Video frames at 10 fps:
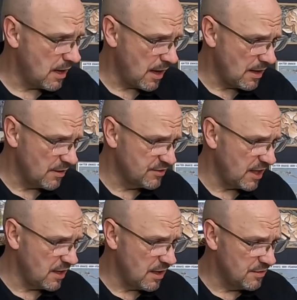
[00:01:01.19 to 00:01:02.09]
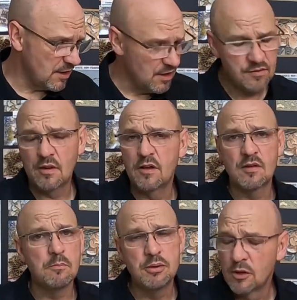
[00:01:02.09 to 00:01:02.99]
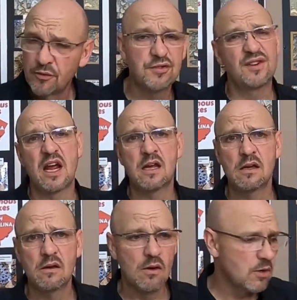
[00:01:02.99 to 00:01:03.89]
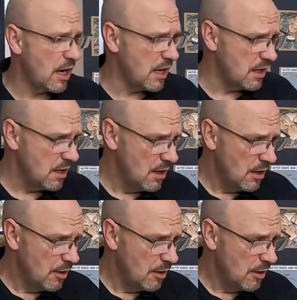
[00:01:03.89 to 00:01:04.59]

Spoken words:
and I'll tell you, it's a beautiful snake, okay?